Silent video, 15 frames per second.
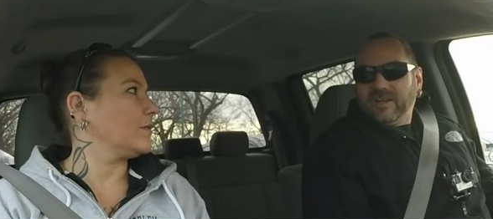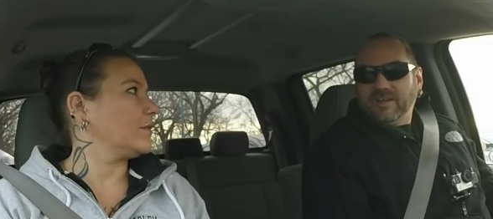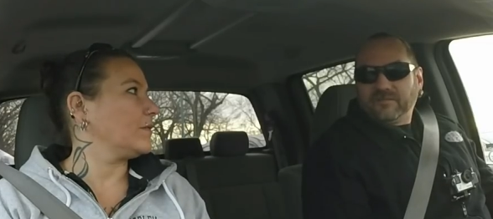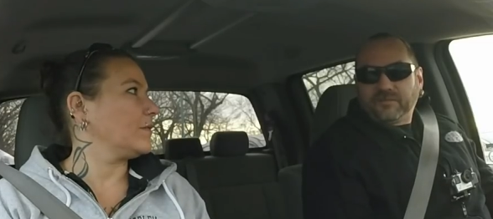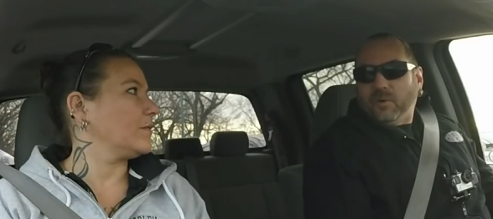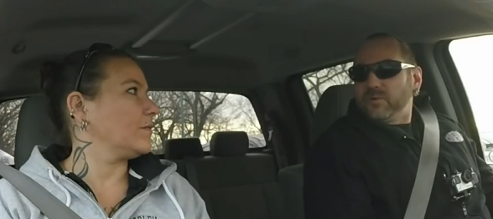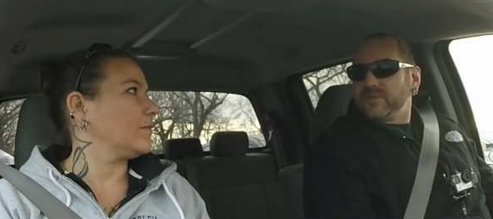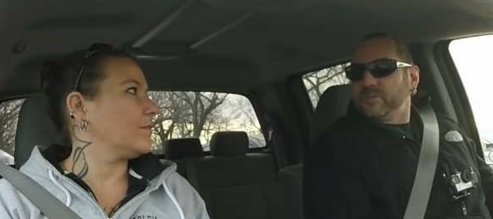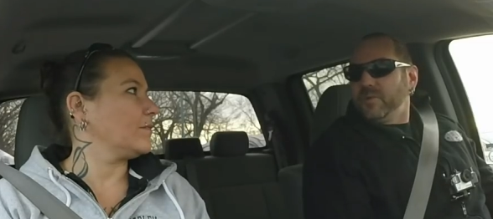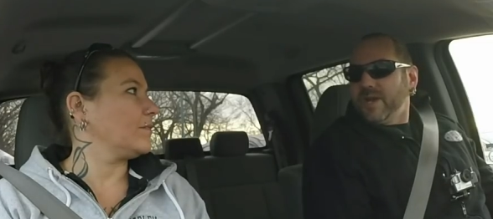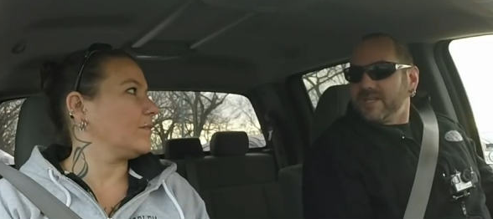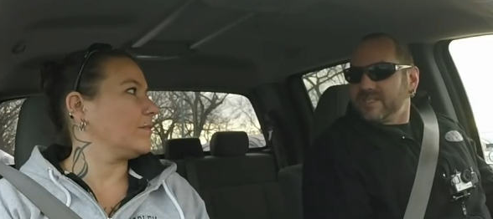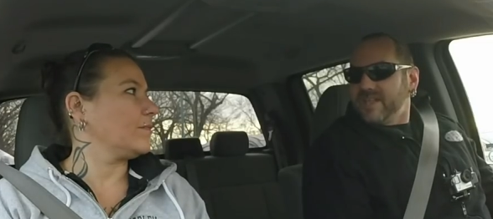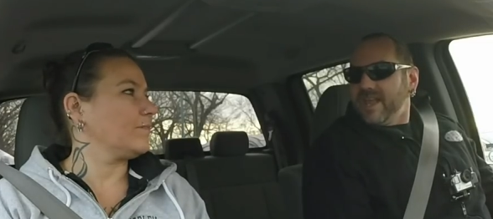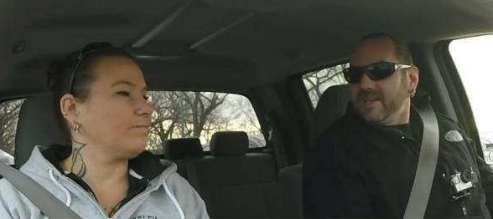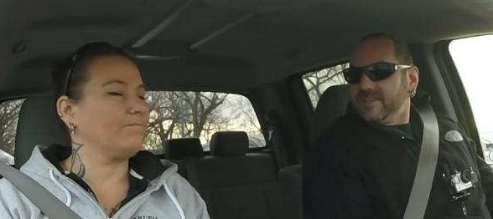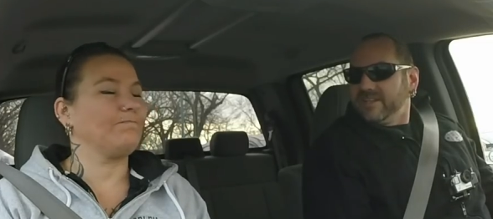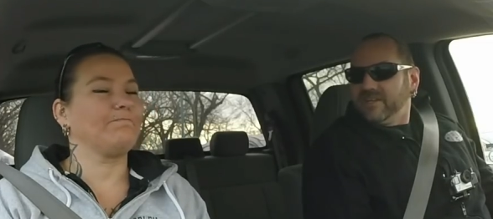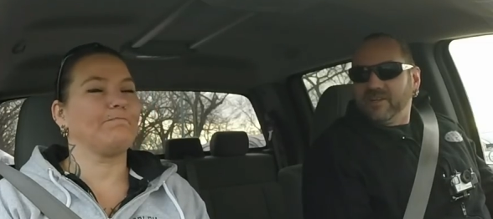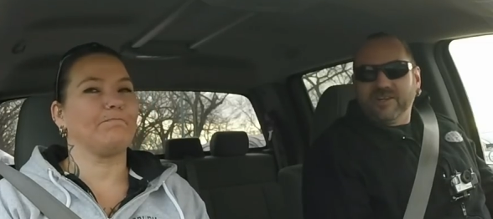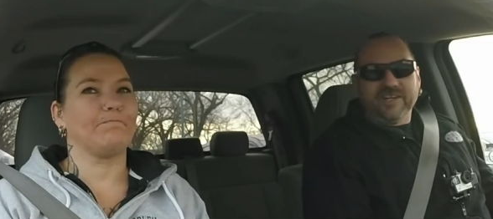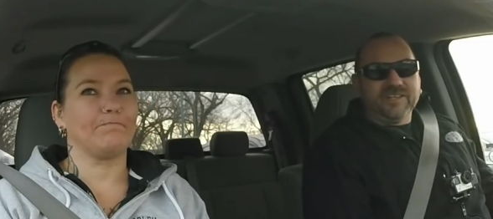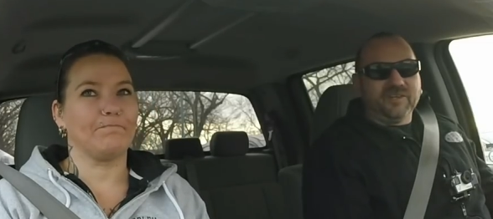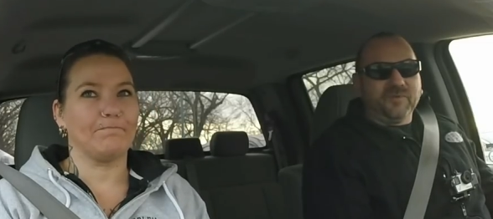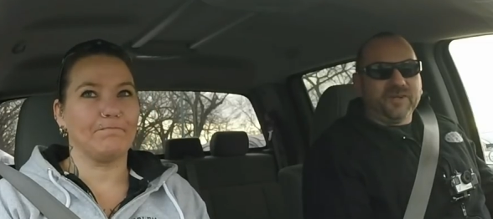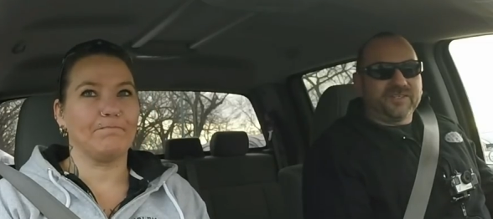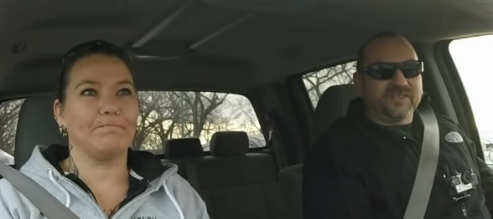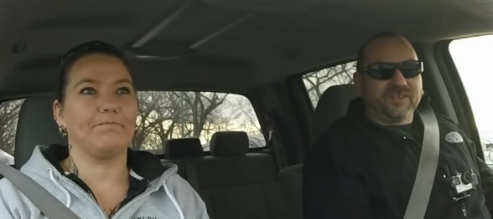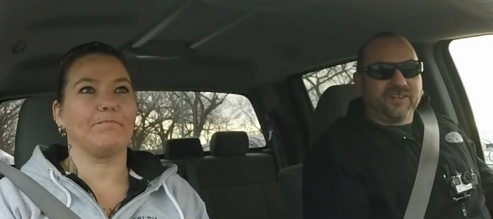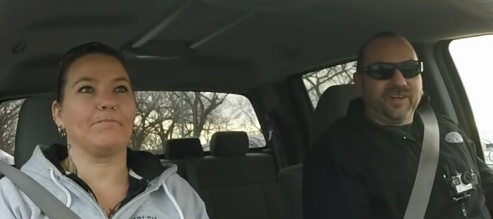Speaker 1: a frozen wasteland here in
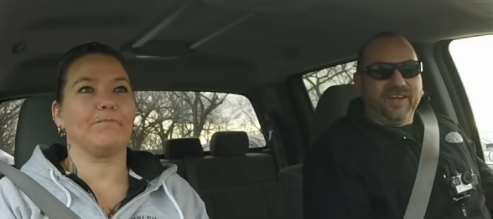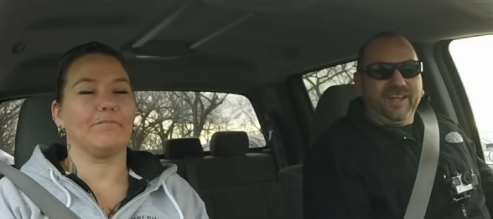the winter.